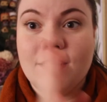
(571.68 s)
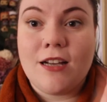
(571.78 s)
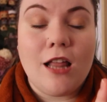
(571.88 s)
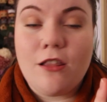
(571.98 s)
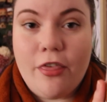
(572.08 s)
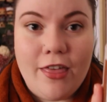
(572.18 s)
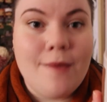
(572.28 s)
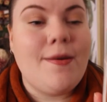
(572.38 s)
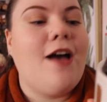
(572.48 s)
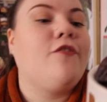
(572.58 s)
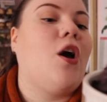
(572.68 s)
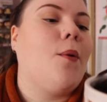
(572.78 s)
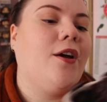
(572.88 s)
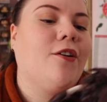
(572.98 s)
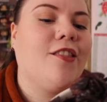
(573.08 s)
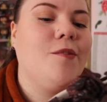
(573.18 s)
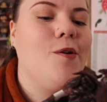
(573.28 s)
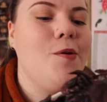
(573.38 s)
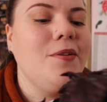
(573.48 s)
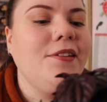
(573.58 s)
colour theme I have going on at the
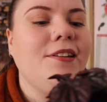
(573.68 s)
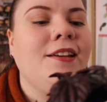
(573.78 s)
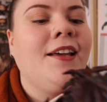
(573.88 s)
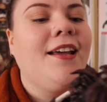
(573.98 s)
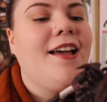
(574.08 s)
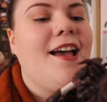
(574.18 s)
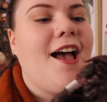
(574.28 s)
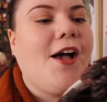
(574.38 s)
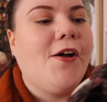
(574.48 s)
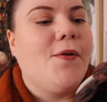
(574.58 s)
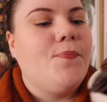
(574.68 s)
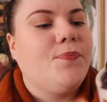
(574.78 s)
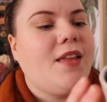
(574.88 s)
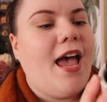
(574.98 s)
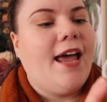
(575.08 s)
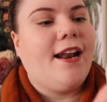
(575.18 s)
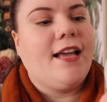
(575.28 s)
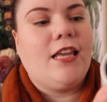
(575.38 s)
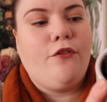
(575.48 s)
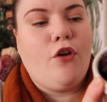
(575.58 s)
moment, and
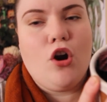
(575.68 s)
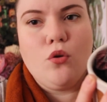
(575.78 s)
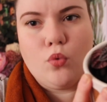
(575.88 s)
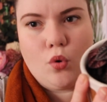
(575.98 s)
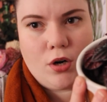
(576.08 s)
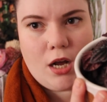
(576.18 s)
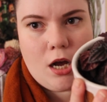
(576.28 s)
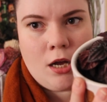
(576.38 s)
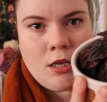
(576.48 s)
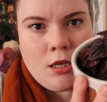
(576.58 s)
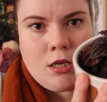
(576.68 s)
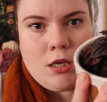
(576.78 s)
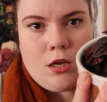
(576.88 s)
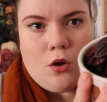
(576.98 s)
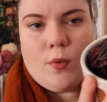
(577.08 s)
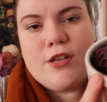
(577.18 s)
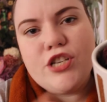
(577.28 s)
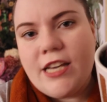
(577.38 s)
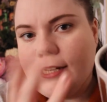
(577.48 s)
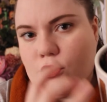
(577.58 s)
I give her water when
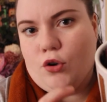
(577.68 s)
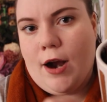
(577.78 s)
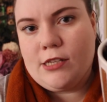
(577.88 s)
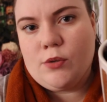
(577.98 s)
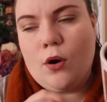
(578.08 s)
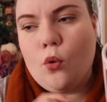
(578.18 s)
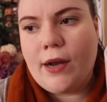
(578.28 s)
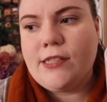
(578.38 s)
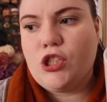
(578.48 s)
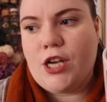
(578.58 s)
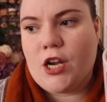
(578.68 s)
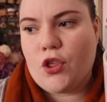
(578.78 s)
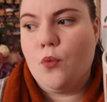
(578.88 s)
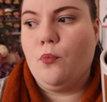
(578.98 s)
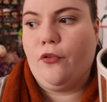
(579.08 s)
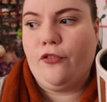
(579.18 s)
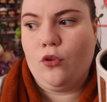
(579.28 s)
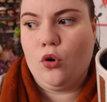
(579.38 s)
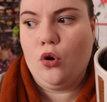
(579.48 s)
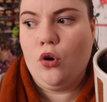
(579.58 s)
she gets dry. So I always check them
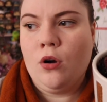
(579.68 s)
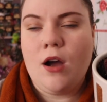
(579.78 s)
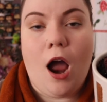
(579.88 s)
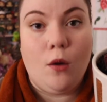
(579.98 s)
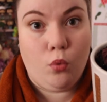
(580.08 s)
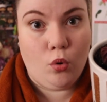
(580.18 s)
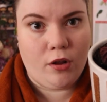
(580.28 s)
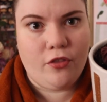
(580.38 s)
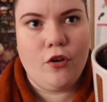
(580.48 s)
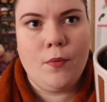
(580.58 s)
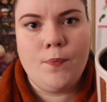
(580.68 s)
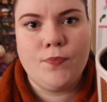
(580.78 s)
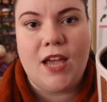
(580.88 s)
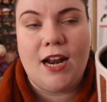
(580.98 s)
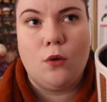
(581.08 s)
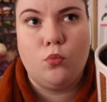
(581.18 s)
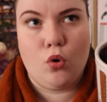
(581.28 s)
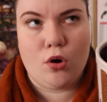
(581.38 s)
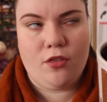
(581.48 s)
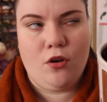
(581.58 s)
before I water them, and I
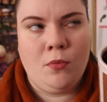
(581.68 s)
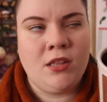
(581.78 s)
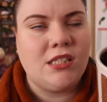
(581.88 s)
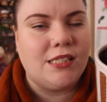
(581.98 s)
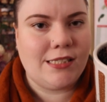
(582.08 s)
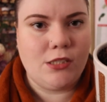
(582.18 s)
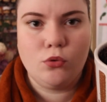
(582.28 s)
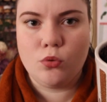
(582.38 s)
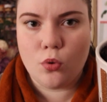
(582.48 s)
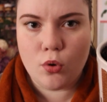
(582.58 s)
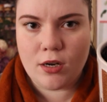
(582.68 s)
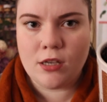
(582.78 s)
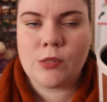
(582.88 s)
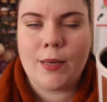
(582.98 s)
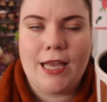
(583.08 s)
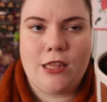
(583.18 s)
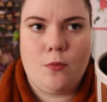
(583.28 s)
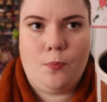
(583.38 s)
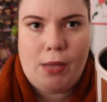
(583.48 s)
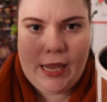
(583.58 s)
water them with distilled water. So I get
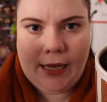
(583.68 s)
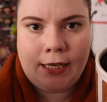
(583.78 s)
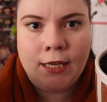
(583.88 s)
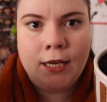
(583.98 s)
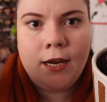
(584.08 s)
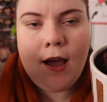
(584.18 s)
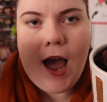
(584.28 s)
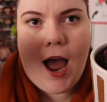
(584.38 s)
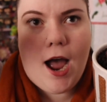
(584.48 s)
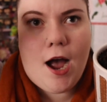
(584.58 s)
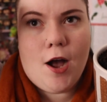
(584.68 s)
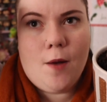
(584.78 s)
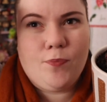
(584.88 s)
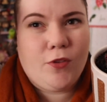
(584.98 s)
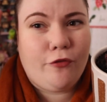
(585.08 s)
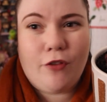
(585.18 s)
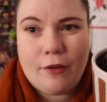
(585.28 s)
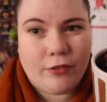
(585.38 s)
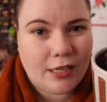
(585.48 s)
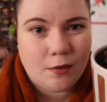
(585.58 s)
the big
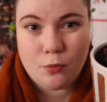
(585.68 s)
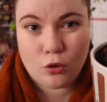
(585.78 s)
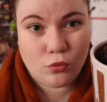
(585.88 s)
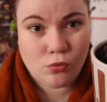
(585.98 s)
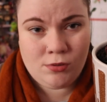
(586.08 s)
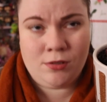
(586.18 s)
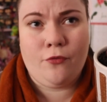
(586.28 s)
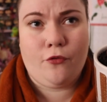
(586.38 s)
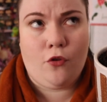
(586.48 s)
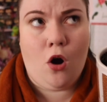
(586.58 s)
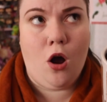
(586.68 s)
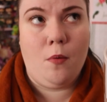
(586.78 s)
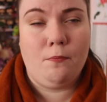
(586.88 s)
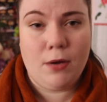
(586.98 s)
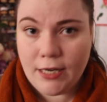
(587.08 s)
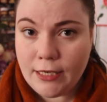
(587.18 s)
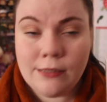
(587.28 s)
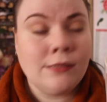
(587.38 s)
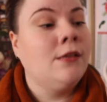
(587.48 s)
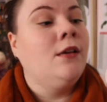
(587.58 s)
5-litre bottles from
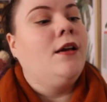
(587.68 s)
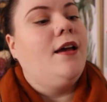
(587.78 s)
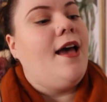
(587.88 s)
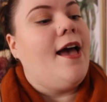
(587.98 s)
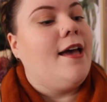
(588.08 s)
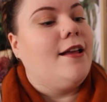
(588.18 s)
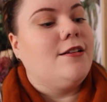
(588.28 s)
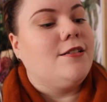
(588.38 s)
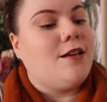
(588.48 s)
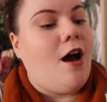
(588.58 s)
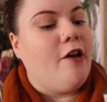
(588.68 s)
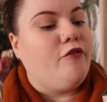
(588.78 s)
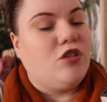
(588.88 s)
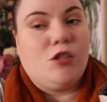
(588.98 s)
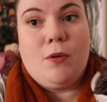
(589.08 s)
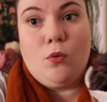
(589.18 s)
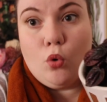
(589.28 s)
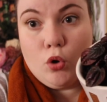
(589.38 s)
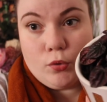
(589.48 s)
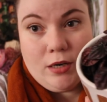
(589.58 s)
Bunnings, and I've just been
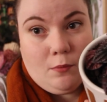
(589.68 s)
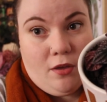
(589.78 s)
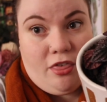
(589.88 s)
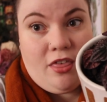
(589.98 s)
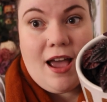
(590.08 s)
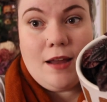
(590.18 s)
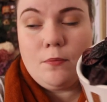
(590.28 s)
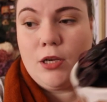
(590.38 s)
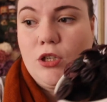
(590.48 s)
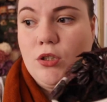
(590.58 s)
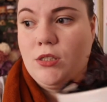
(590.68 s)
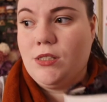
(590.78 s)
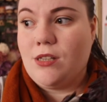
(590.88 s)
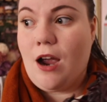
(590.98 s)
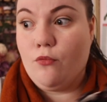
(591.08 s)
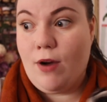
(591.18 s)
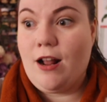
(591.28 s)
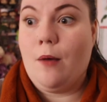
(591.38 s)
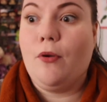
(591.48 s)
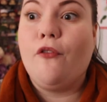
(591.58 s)
watering with that because I read
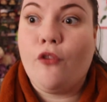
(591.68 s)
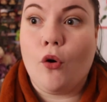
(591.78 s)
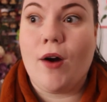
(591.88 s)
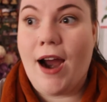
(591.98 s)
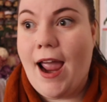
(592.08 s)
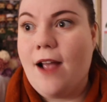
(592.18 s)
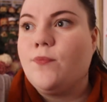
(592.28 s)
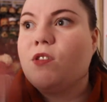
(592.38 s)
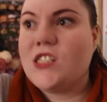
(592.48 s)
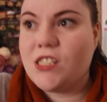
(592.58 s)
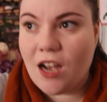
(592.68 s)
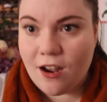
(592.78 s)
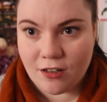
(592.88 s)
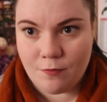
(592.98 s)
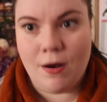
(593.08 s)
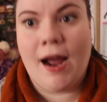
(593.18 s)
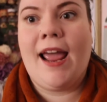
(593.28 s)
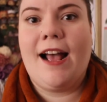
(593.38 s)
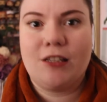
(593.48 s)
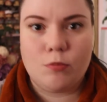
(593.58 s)
up before I started my
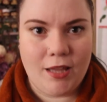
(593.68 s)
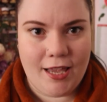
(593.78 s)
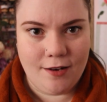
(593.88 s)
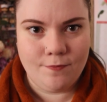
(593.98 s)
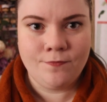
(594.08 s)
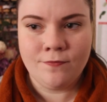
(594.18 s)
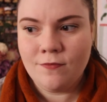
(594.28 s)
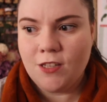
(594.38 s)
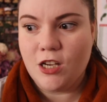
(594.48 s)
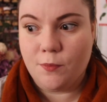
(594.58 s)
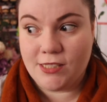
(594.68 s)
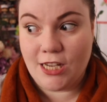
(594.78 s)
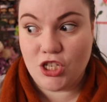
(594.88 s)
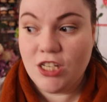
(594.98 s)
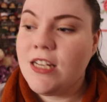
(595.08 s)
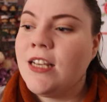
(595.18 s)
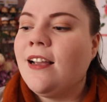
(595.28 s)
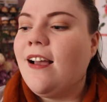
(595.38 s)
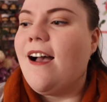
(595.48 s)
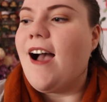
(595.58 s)
houseplant obsession.
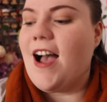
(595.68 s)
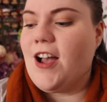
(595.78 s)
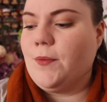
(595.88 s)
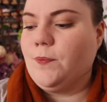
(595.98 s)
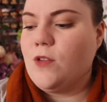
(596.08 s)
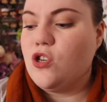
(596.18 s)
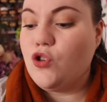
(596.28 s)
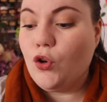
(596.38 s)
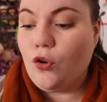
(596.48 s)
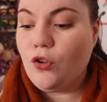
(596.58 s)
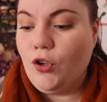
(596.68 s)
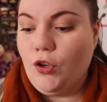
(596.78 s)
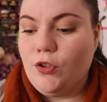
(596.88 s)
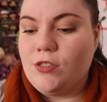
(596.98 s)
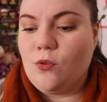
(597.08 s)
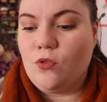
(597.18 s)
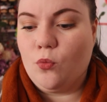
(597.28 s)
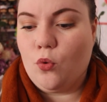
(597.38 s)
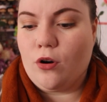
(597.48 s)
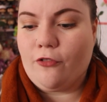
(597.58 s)
Do not use
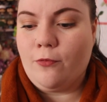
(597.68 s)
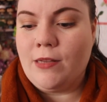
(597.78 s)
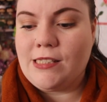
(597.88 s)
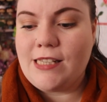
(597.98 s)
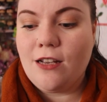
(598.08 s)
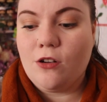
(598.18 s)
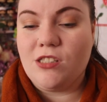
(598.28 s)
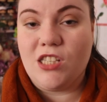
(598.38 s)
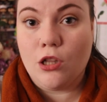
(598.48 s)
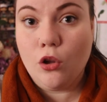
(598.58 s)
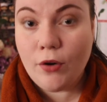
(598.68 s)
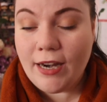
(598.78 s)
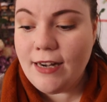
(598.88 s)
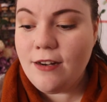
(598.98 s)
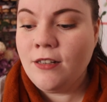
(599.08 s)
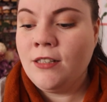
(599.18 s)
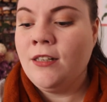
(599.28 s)
the water from the sink because the chlorine.